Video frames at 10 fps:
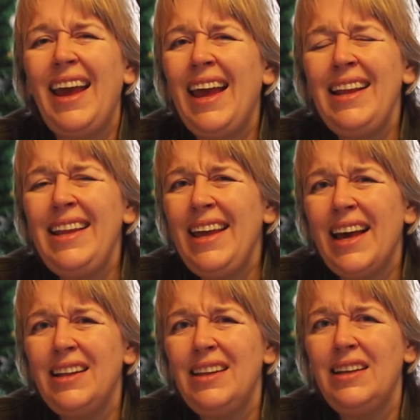any
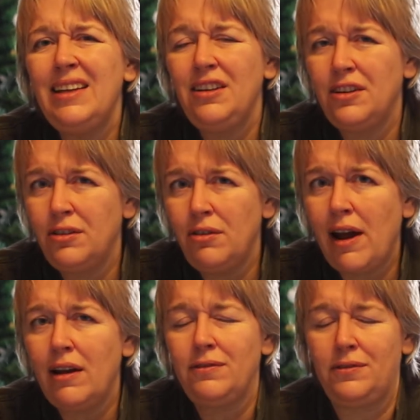other
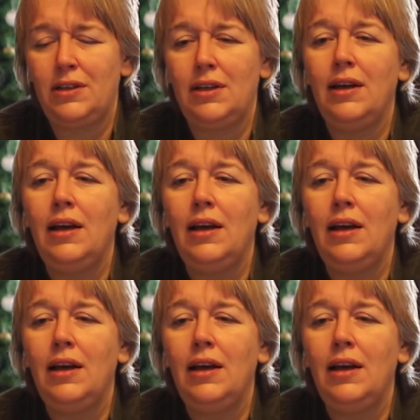craft,